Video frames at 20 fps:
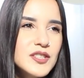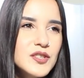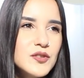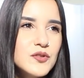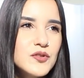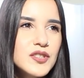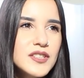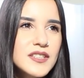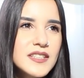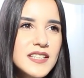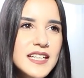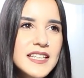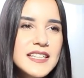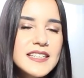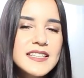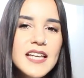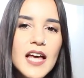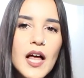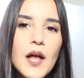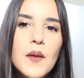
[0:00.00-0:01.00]
you just
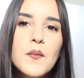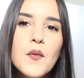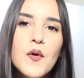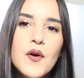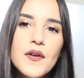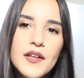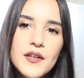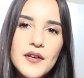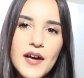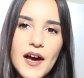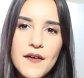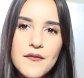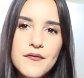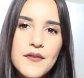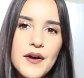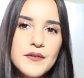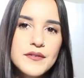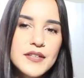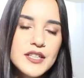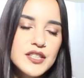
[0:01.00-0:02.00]
can tell more that you have
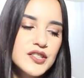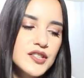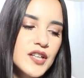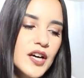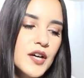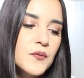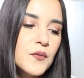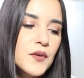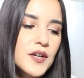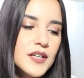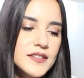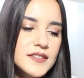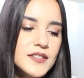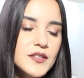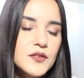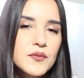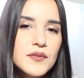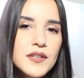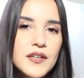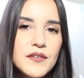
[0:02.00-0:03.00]
foundation on, whereas
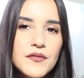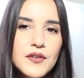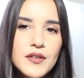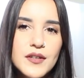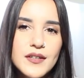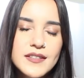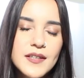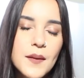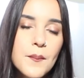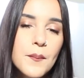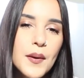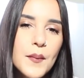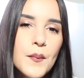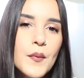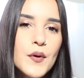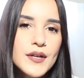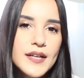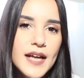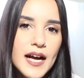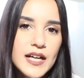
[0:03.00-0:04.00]
this one I feel looks a bit
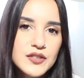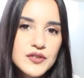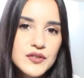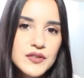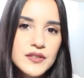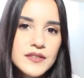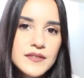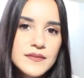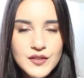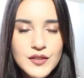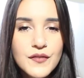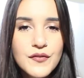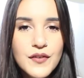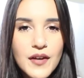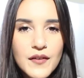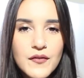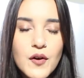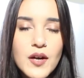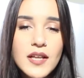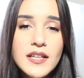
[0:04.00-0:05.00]
more natural. So if
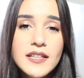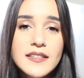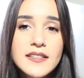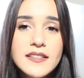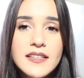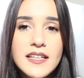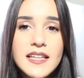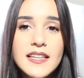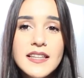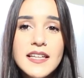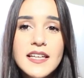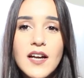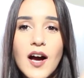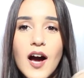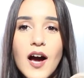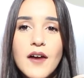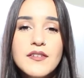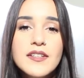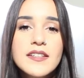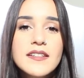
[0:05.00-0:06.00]
you have oily skin, then
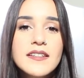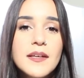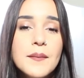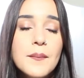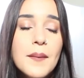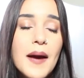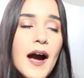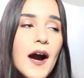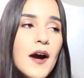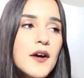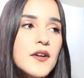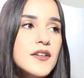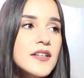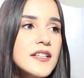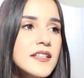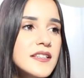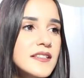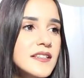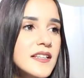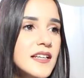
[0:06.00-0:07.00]
obviously powder
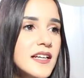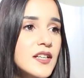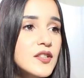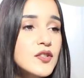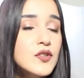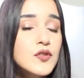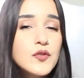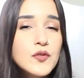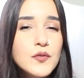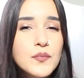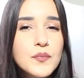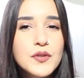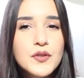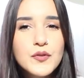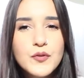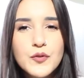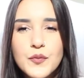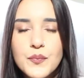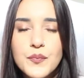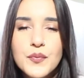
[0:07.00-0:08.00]
is like a super,
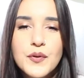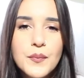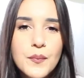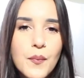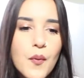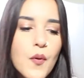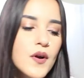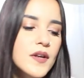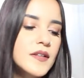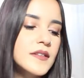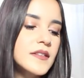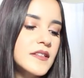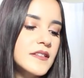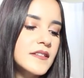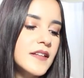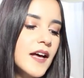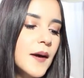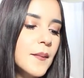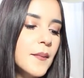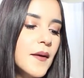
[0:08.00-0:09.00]
super important
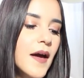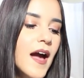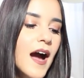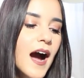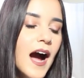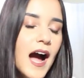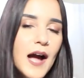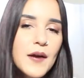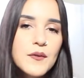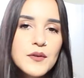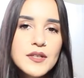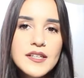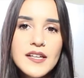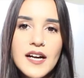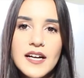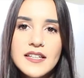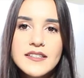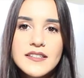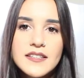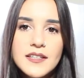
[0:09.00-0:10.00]
step. I would
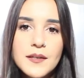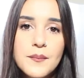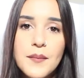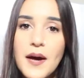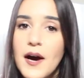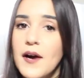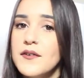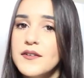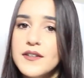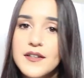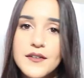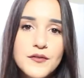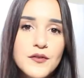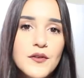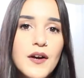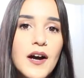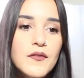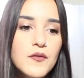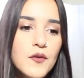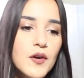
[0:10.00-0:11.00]
not skip powder if
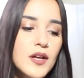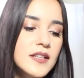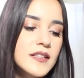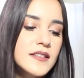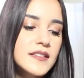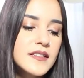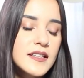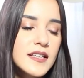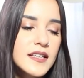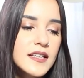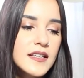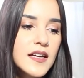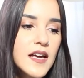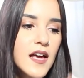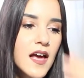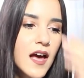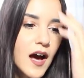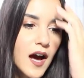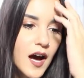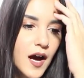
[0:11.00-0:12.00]
you have oily skin.
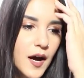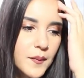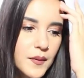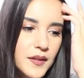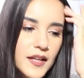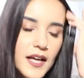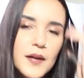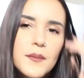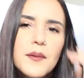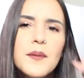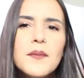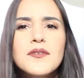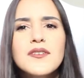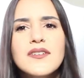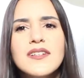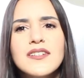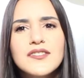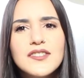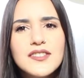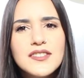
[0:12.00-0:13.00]
Um, a lot of people
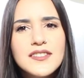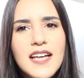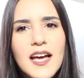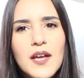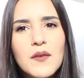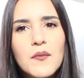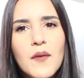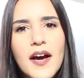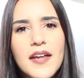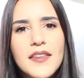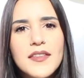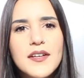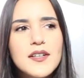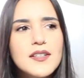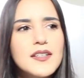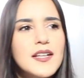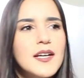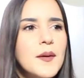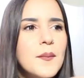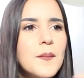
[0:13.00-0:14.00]
don't understand why
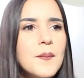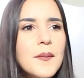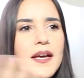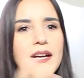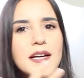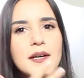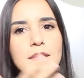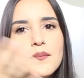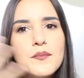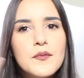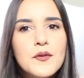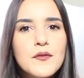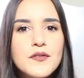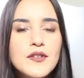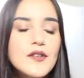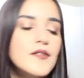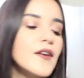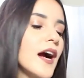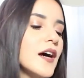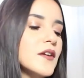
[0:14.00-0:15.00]
their like makeup
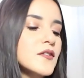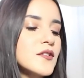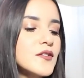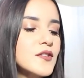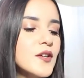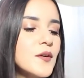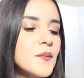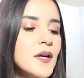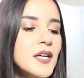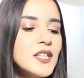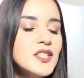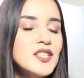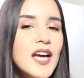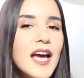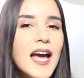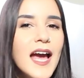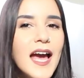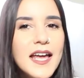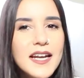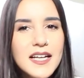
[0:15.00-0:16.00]
moves around so much
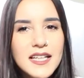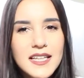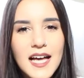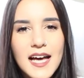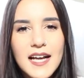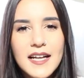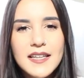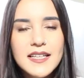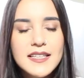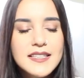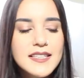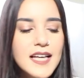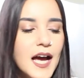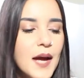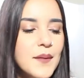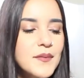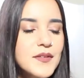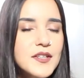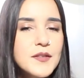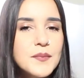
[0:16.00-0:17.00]
and a lot of the
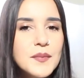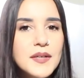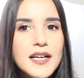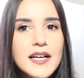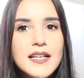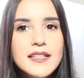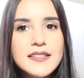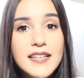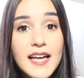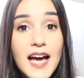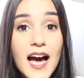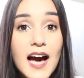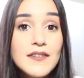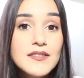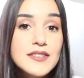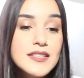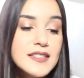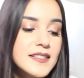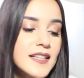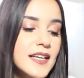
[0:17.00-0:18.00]
times it's because they
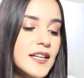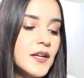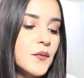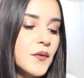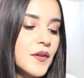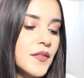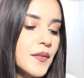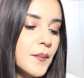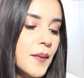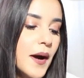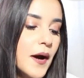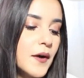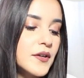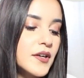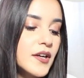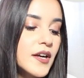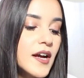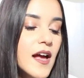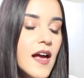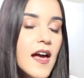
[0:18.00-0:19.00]
haven't set it with the
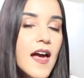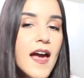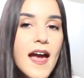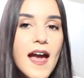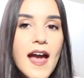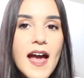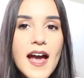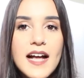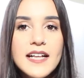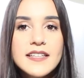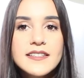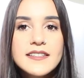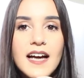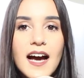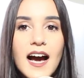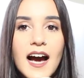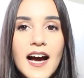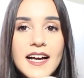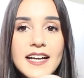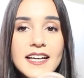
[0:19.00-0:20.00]
powder and
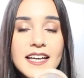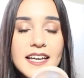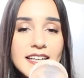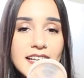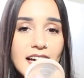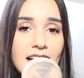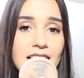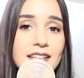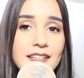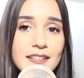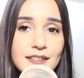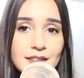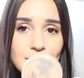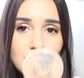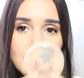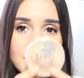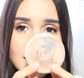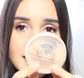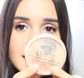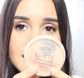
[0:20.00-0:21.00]
I cannot
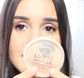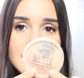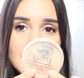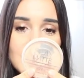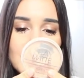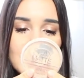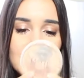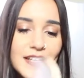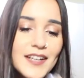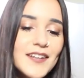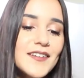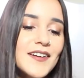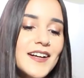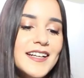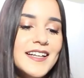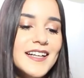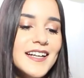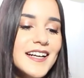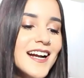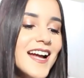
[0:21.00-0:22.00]
live with this little thing
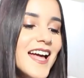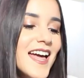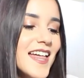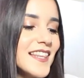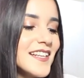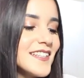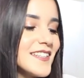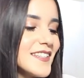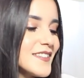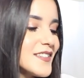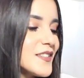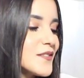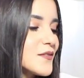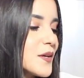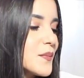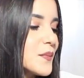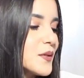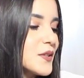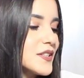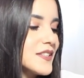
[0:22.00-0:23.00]
right here. This is the
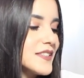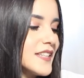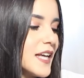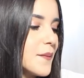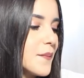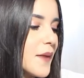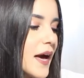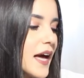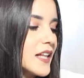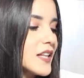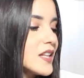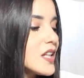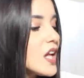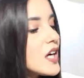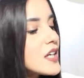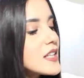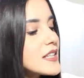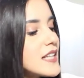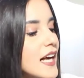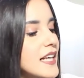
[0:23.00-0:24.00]
Rimmel Stay Matte
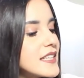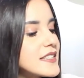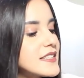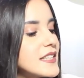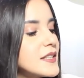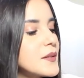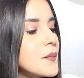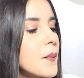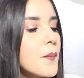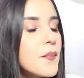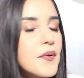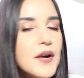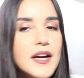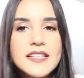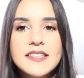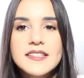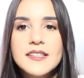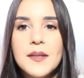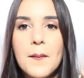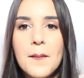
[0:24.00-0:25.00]
Long Lasting
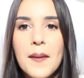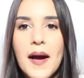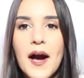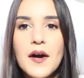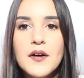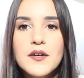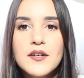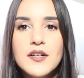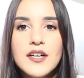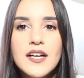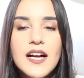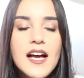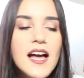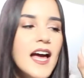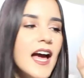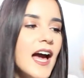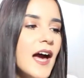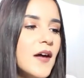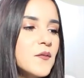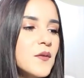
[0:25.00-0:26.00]
Pressed Powder
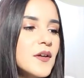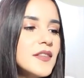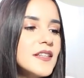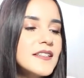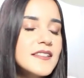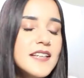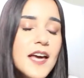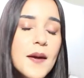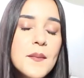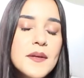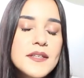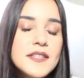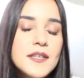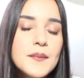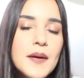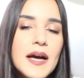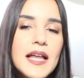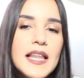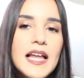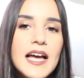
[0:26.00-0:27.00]
and when this came
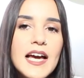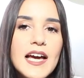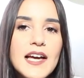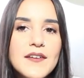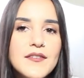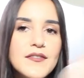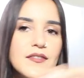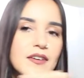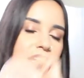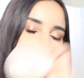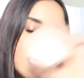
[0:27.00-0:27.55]
into my life